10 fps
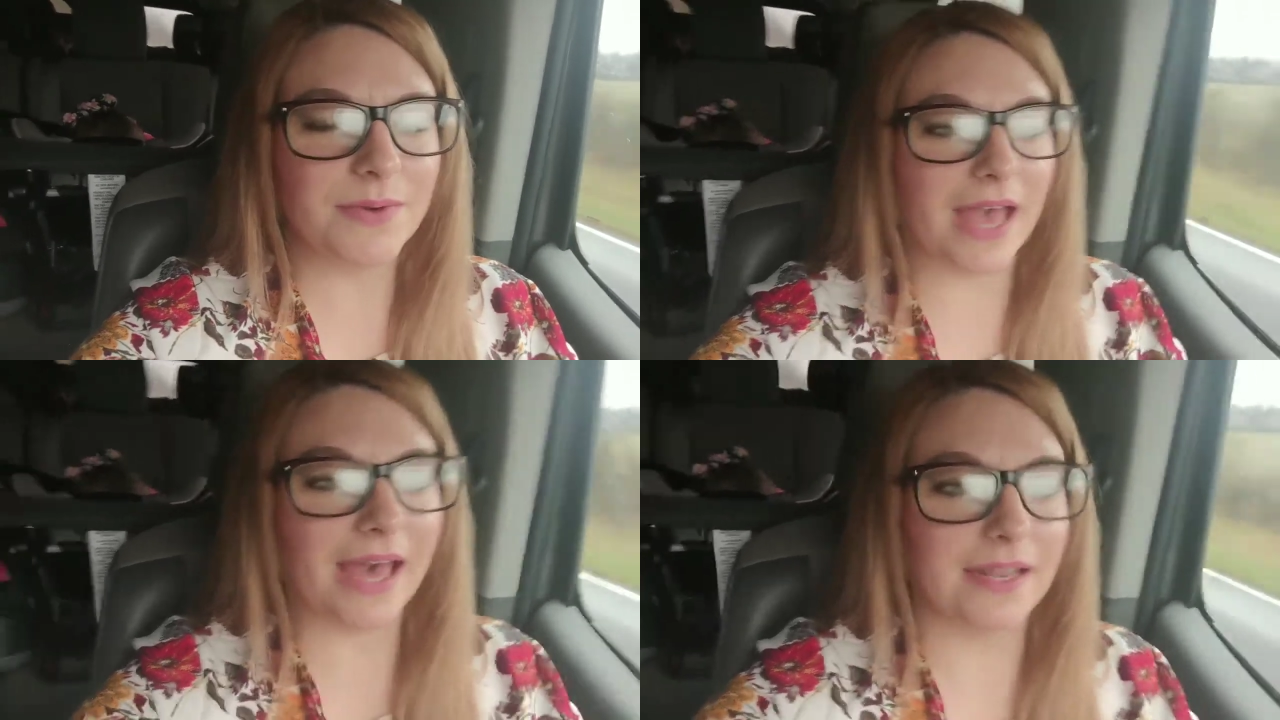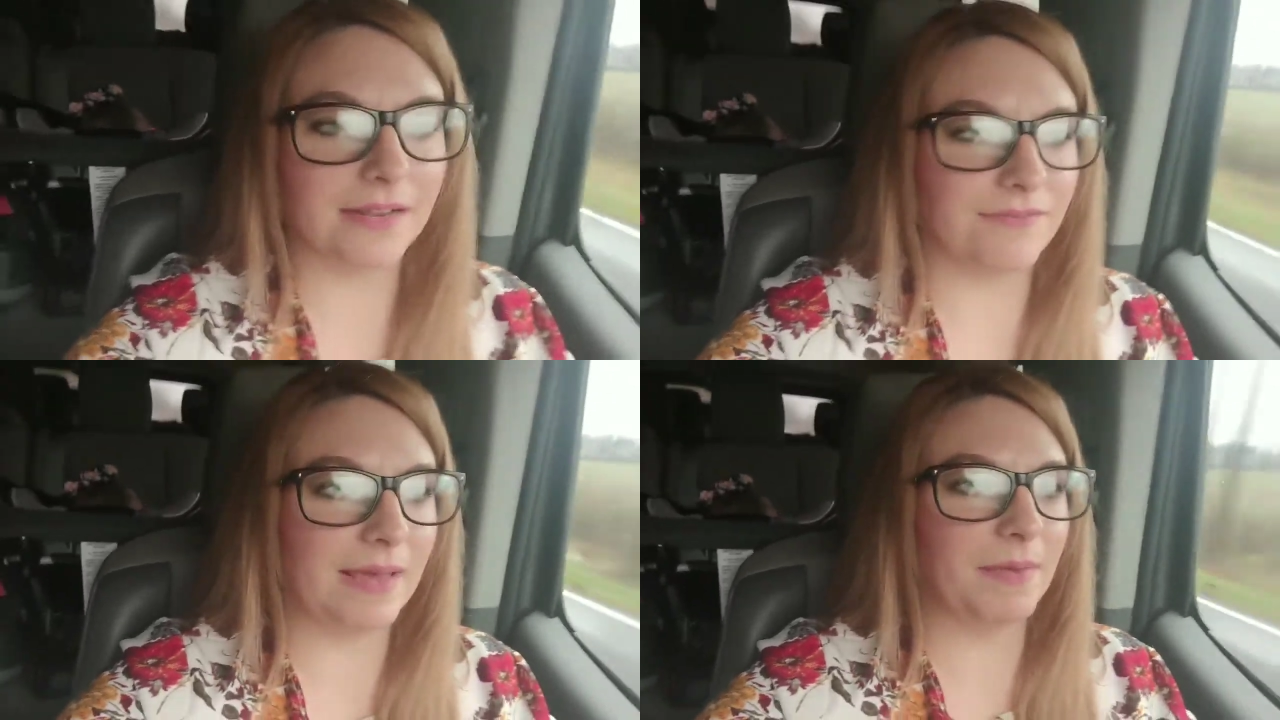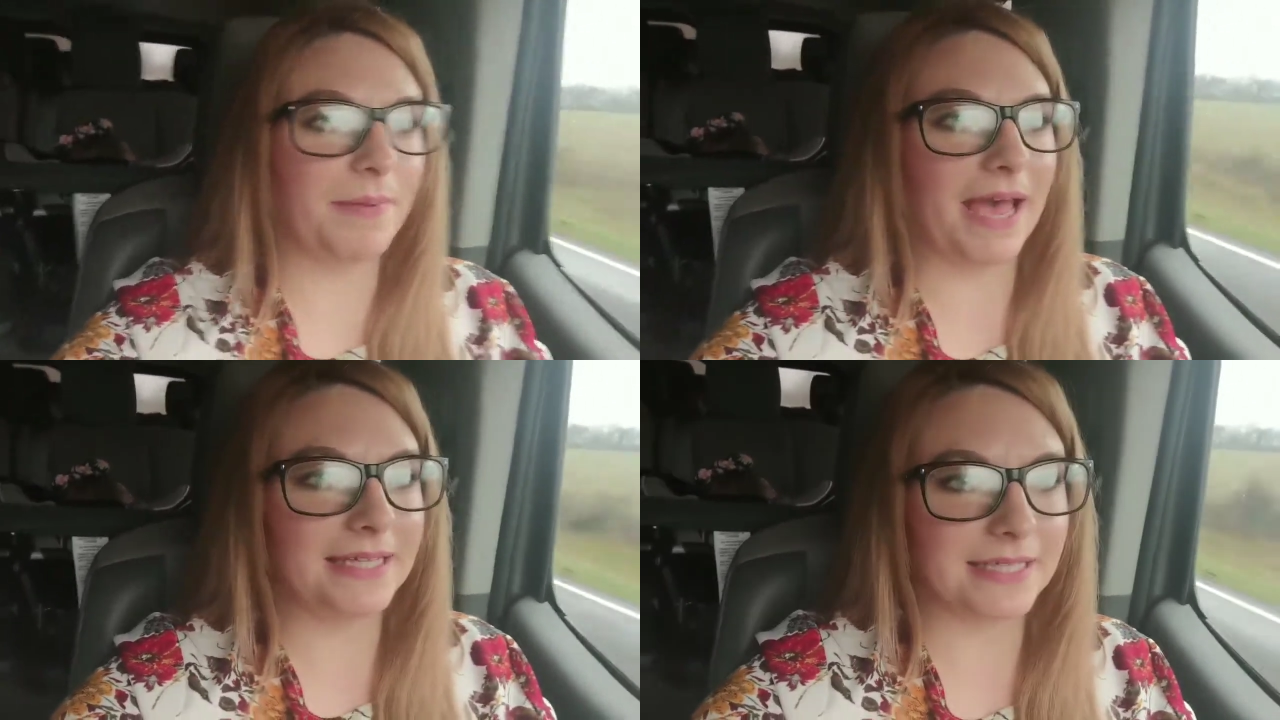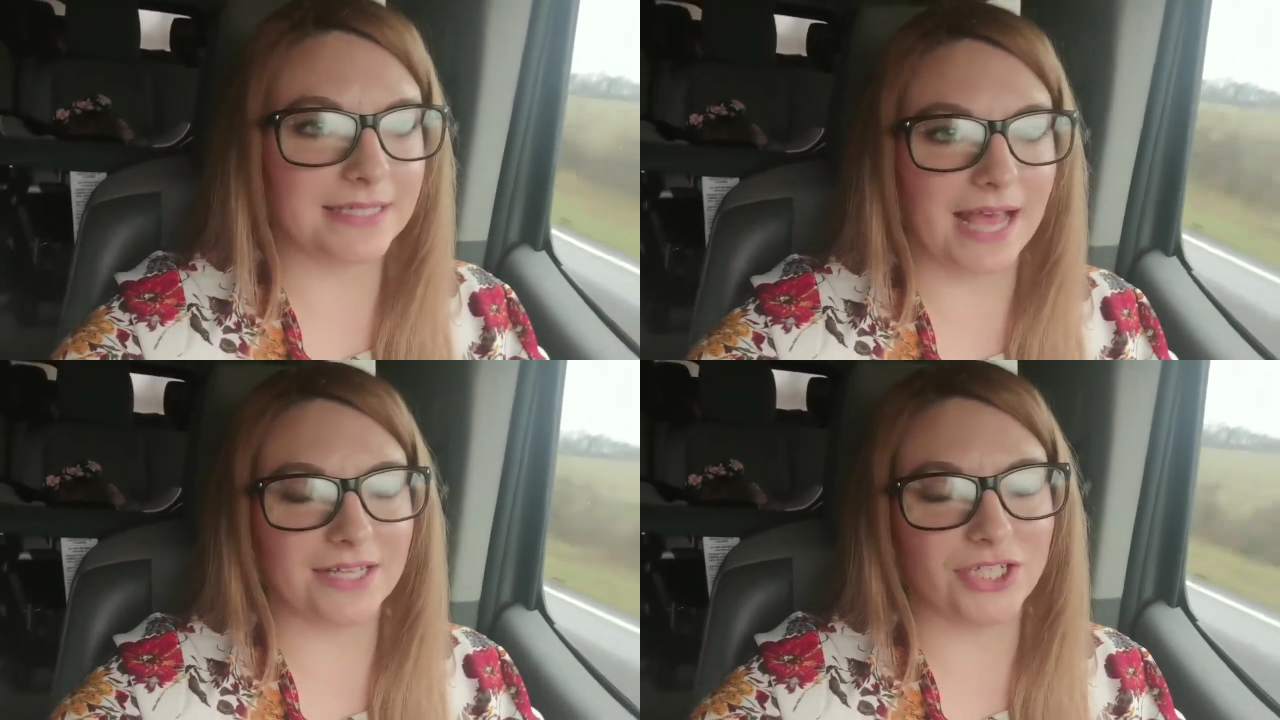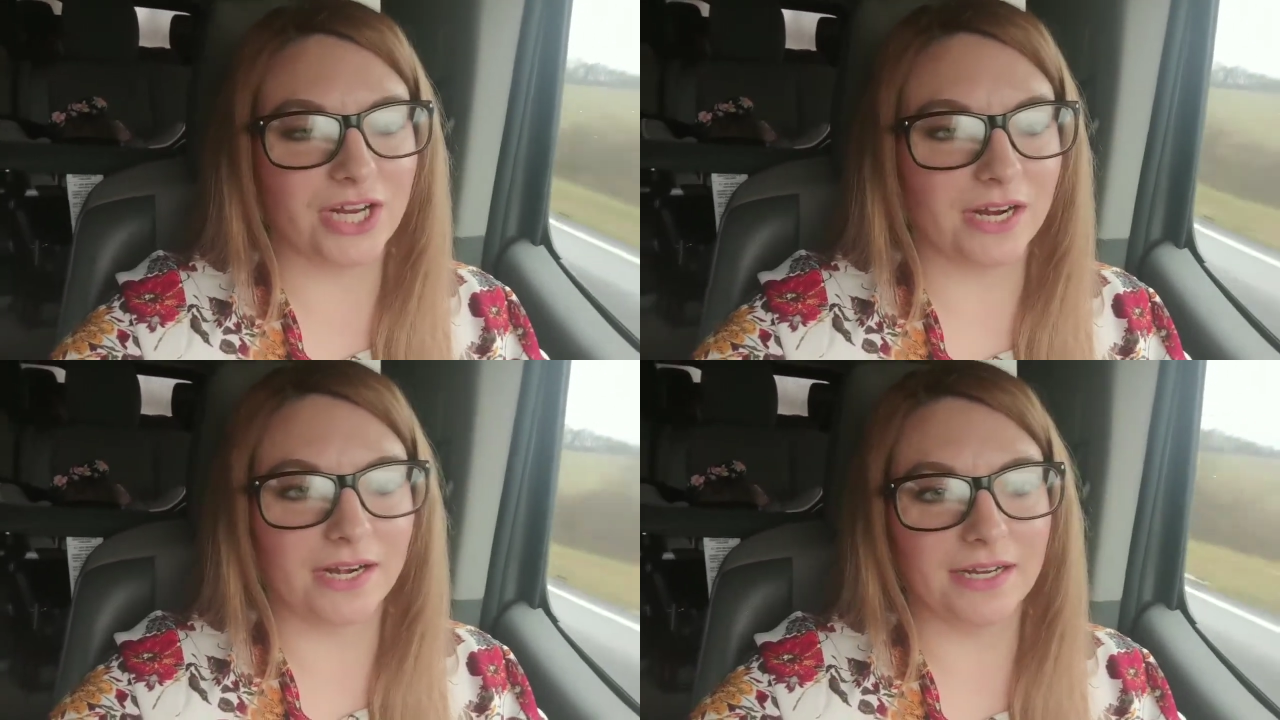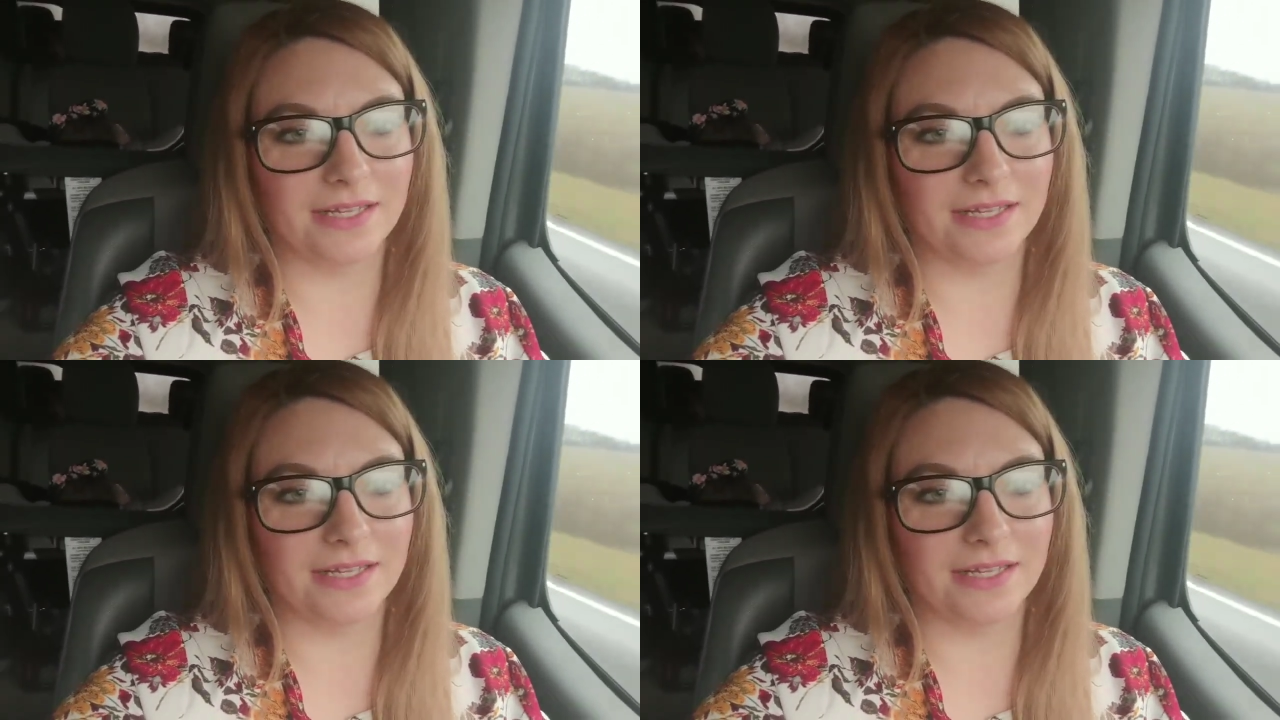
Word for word: We had family passes last year,